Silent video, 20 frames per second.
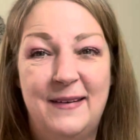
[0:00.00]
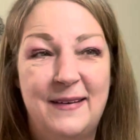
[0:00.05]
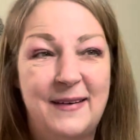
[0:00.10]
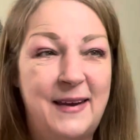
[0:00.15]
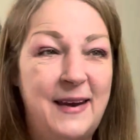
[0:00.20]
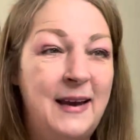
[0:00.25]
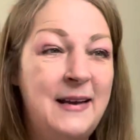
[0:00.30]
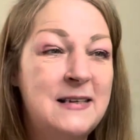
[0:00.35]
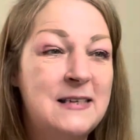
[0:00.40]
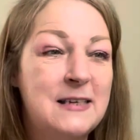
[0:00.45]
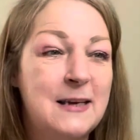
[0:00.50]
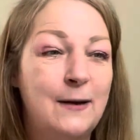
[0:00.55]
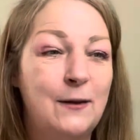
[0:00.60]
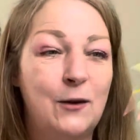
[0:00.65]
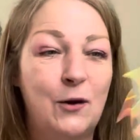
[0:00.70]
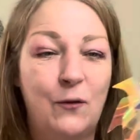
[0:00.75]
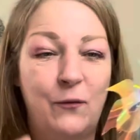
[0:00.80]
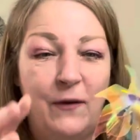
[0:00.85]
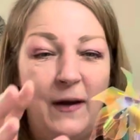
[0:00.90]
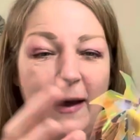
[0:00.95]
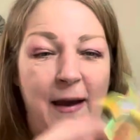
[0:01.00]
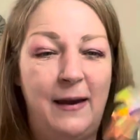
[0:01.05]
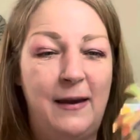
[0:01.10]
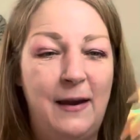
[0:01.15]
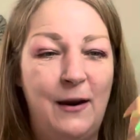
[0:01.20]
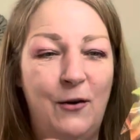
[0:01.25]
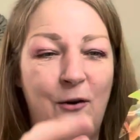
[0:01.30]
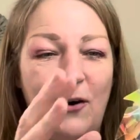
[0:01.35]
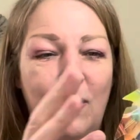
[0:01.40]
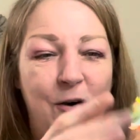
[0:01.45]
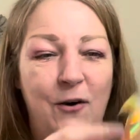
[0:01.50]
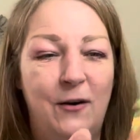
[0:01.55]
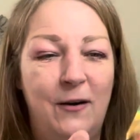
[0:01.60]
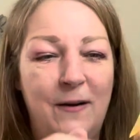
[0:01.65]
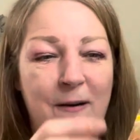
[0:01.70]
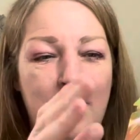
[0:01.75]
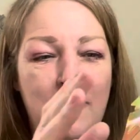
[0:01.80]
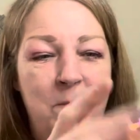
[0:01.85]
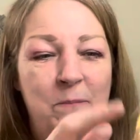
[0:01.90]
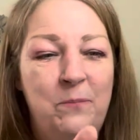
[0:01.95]
Kids will love it, you
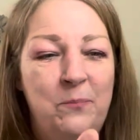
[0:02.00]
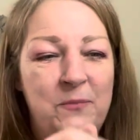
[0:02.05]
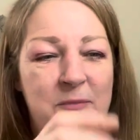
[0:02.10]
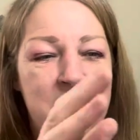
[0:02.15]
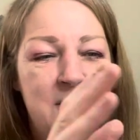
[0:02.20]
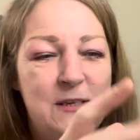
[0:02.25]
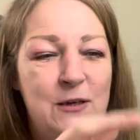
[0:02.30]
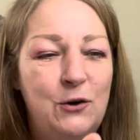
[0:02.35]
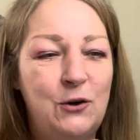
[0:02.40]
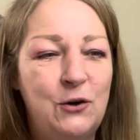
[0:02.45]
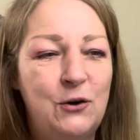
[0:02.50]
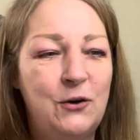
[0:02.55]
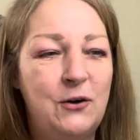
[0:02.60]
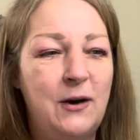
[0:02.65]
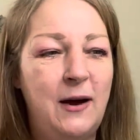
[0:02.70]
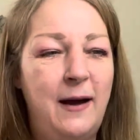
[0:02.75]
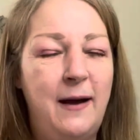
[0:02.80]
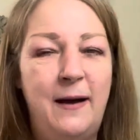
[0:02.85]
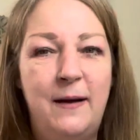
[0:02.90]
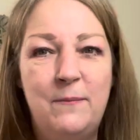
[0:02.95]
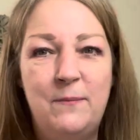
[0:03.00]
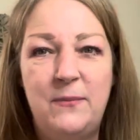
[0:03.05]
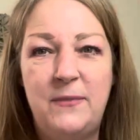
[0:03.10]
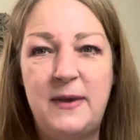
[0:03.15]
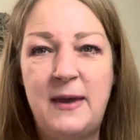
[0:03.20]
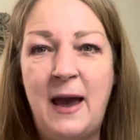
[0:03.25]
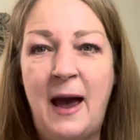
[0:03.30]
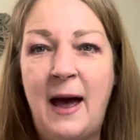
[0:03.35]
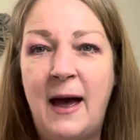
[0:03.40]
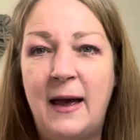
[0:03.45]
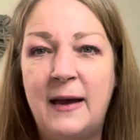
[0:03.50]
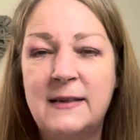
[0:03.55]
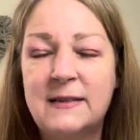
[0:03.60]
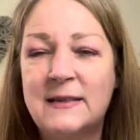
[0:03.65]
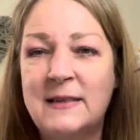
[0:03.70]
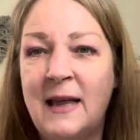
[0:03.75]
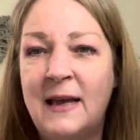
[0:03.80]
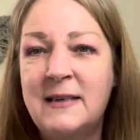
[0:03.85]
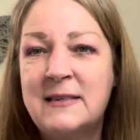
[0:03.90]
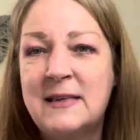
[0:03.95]
know. So, yeah,
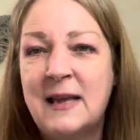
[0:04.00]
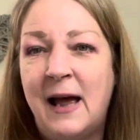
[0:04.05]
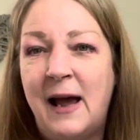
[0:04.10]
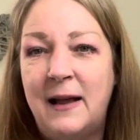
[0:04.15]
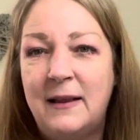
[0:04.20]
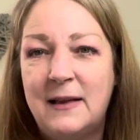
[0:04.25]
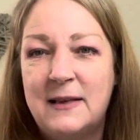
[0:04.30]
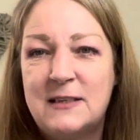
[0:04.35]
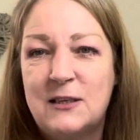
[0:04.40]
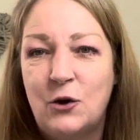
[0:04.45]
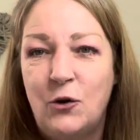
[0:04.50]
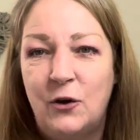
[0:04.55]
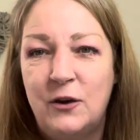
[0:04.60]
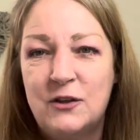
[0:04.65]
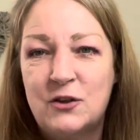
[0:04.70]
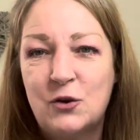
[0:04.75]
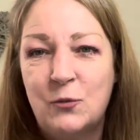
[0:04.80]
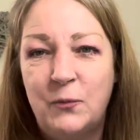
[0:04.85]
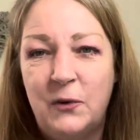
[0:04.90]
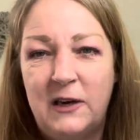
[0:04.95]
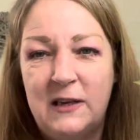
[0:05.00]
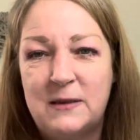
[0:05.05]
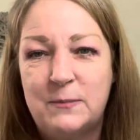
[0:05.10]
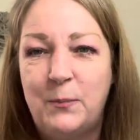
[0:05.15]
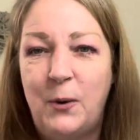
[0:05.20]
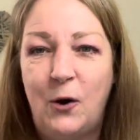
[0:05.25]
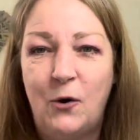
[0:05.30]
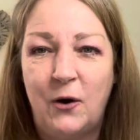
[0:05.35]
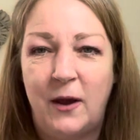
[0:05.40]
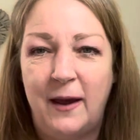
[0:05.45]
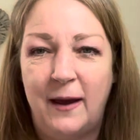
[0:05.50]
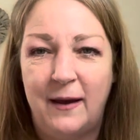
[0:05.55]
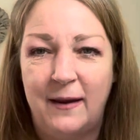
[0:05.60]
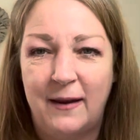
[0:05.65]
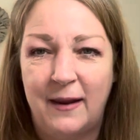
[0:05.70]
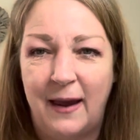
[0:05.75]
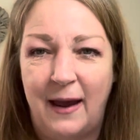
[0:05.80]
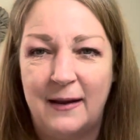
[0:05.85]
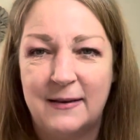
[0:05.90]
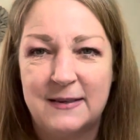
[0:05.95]
it's less likely to go in somebody's pocket
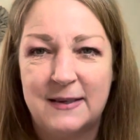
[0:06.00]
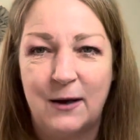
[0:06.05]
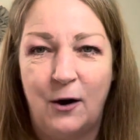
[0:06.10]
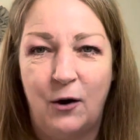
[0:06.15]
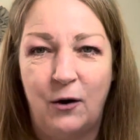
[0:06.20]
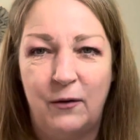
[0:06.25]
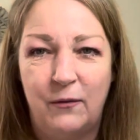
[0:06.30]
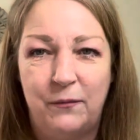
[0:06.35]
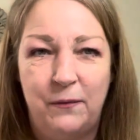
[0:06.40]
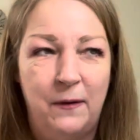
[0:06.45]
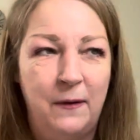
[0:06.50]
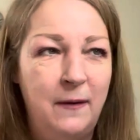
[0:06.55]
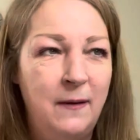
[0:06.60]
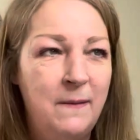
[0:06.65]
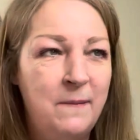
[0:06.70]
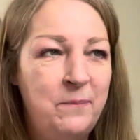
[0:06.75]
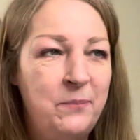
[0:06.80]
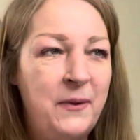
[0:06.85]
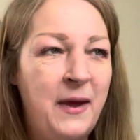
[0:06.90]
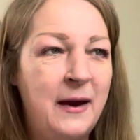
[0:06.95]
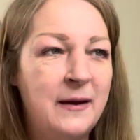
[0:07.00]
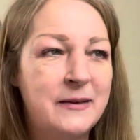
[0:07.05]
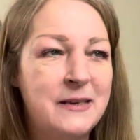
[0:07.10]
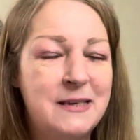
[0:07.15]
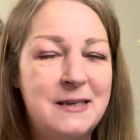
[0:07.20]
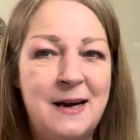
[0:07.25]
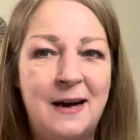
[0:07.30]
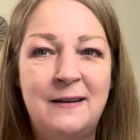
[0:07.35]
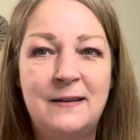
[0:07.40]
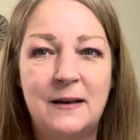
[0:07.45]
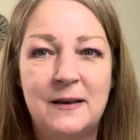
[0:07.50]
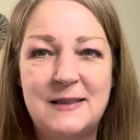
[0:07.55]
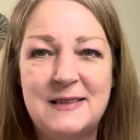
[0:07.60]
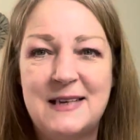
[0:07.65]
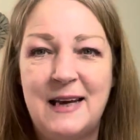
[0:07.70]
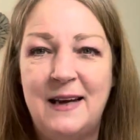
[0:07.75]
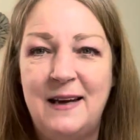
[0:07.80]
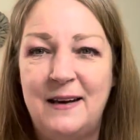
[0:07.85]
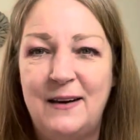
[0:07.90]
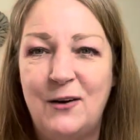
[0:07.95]
and get sort of accidentally
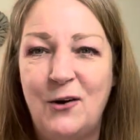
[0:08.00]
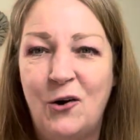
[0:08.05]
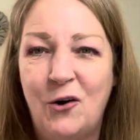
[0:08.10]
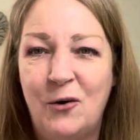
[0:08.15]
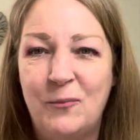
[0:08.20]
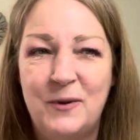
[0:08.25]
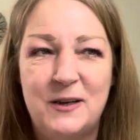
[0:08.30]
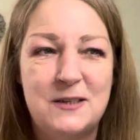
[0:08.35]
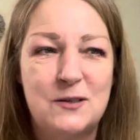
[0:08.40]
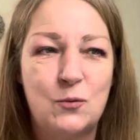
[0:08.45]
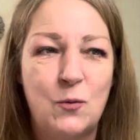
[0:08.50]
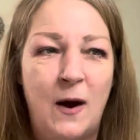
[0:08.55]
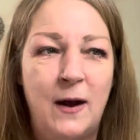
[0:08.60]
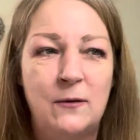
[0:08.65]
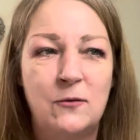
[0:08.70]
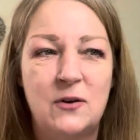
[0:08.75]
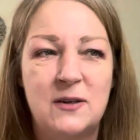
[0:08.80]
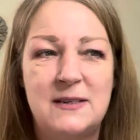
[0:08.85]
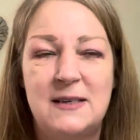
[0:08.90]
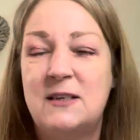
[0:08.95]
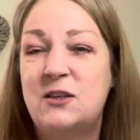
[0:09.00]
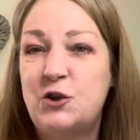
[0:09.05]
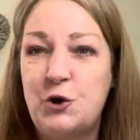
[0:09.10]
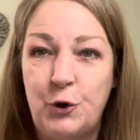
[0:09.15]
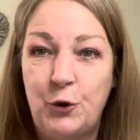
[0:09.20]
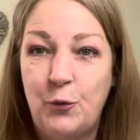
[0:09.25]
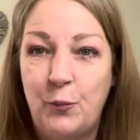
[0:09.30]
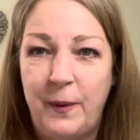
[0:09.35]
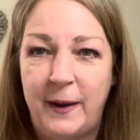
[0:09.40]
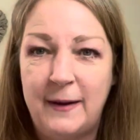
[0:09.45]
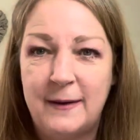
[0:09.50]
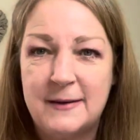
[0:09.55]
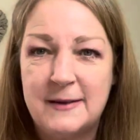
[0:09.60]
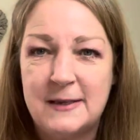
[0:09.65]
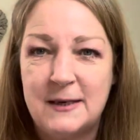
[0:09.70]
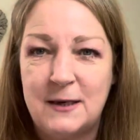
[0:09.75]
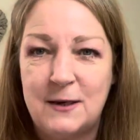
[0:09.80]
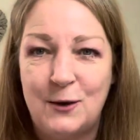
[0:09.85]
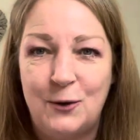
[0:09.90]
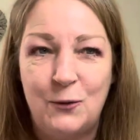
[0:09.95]
taken home as well, because it's too big
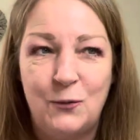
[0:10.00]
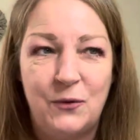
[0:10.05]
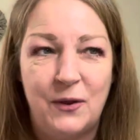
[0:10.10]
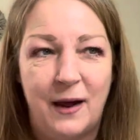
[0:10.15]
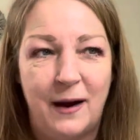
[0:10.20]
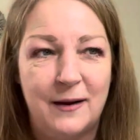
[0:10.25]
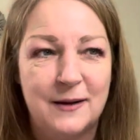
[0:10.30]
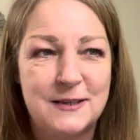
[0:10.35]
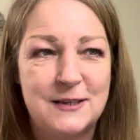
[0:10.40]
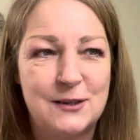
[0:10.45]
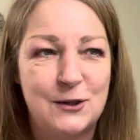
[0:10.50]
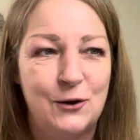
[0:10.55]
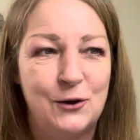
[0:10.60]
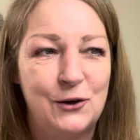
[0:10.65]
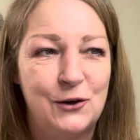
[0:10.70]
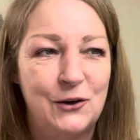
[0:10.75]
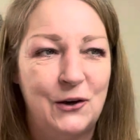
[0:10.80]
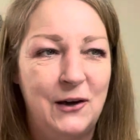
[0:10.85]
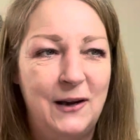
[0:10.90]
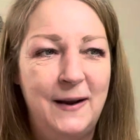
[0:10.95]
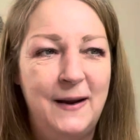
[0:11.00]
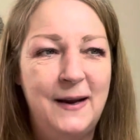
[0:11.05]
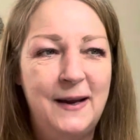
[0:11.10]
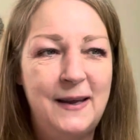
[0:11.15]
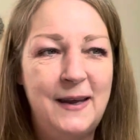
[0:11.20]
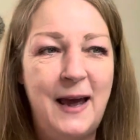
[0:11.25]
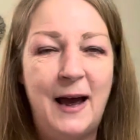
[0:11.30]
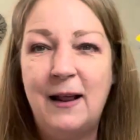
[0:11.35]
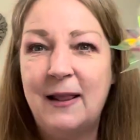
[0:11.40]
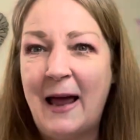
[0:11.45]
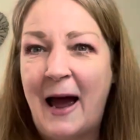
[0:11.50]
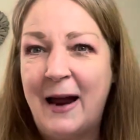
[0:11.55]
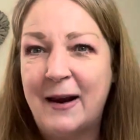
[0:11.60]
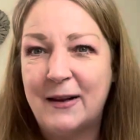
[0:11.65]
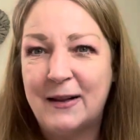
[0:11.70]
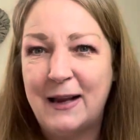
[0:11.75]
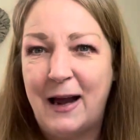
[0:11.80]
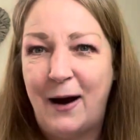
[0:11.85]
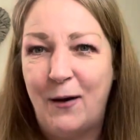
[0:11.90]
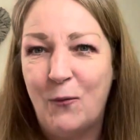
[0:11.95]
to do that. So, yeah, I
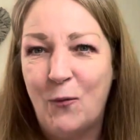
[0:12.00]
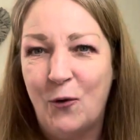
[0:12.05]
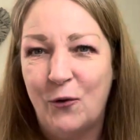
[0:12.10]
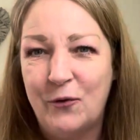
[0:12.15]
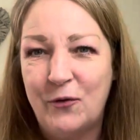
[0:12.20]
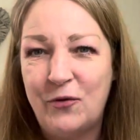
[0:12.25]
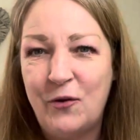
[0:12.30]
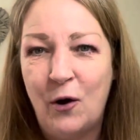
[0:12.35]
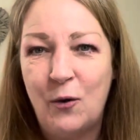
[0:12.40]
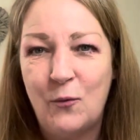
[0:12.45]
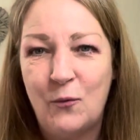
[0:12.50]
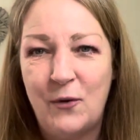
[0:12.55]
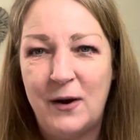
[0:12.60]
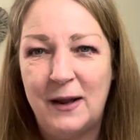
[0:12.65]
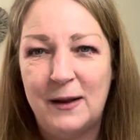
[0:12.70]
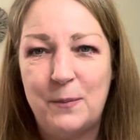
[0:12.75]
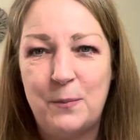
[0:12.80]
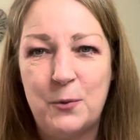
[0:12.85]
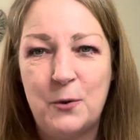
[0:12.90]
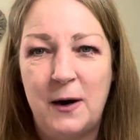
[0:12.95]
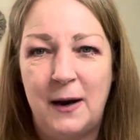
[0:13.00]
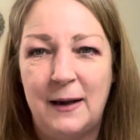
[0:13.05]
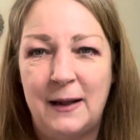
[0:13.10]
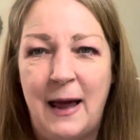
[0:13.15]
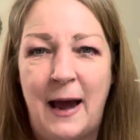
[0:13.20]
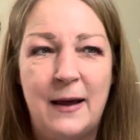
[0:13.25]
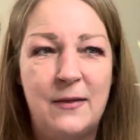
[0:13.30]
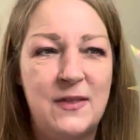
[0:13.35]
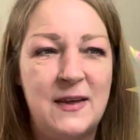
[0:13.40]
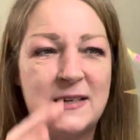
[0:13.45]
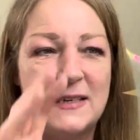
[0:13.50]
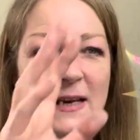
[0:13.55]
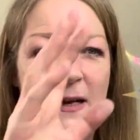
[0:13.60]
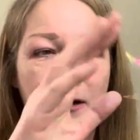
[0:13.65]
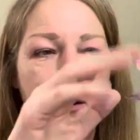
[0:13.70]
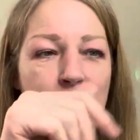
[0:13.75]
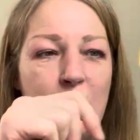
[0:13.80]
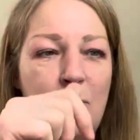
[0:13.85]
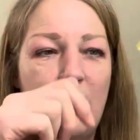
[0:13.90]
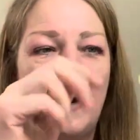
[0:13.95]
like that one. Thought it was really pretty. Like this
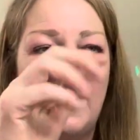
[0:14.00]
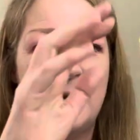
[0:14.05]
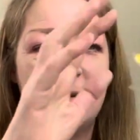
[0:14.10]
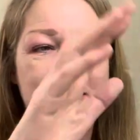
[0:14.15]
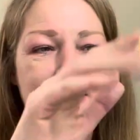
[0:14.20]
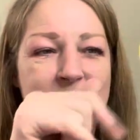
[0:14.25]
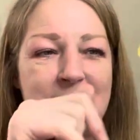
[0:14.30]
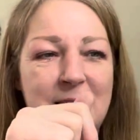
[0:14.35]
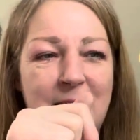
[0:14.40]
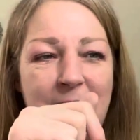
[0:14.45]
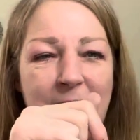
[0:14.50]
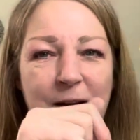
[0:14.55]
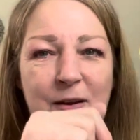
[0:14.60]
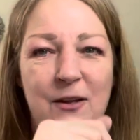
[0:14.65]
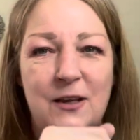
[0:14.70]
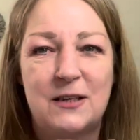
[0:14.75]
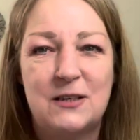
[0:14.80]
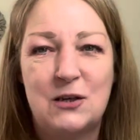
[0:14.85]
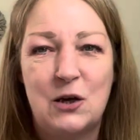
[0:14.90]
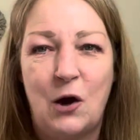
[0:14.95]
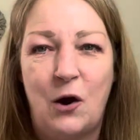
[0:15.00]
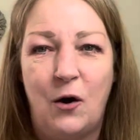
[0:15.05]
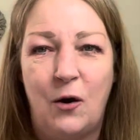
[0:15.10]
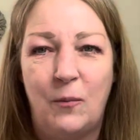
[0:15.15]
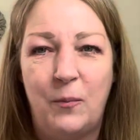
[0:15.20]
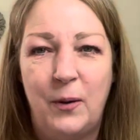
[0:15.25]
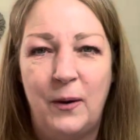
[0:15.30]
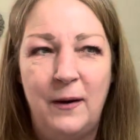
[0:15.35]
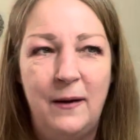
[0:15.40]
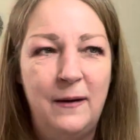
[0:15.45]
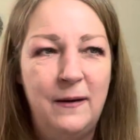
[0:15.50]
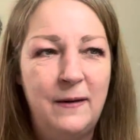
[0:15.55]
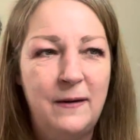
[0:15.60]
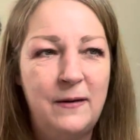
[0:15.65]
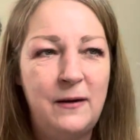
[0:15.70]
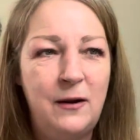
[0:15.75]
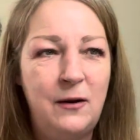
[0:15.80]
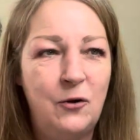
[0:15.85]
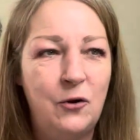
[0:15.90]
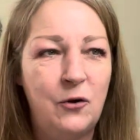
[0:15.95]
Illuminous thing at the top,
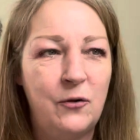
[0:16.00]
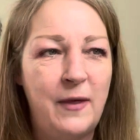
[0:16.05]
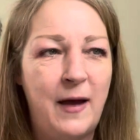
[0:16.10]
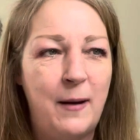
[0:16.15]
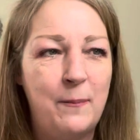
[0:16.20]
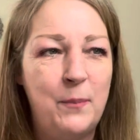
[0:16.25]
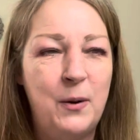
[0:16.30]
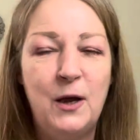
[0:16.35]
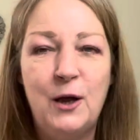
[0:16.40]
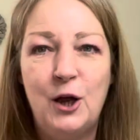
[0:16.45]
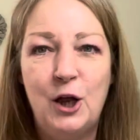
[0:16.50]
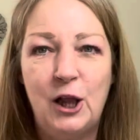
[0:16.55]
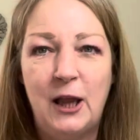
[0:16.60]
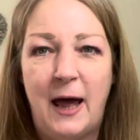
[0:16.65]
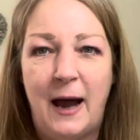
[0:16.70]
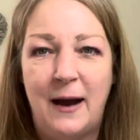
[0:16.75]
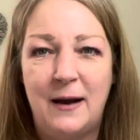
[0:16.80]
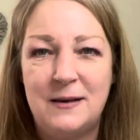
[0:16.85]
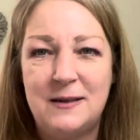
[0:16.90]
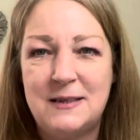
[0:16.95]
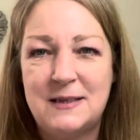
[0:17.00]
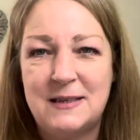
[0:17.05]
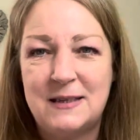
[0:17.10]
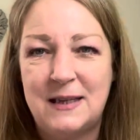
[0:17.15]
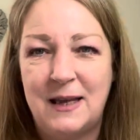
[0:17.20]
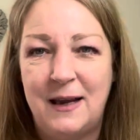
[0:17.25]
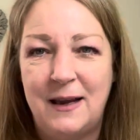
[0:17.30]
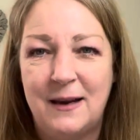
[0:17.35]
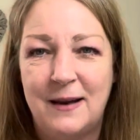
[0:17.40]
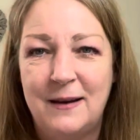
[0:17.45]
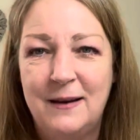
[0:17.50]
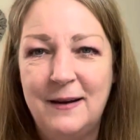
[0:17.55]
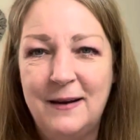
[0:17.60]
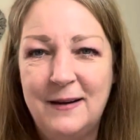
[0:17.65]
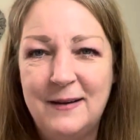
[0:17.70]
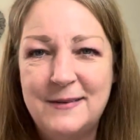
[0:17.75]
you know, that pearlized thing.